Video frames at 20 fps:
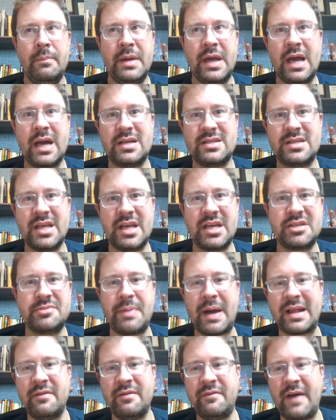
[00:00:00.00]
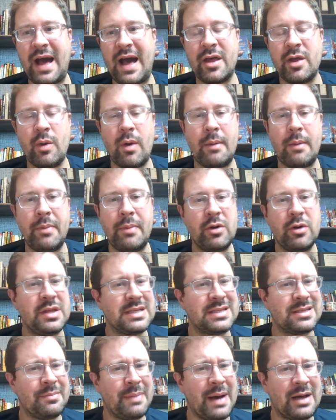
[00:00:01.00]
because the expected value on both
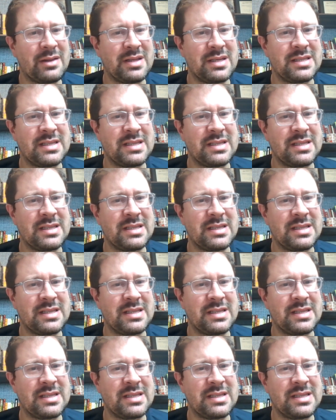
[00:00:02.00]
is about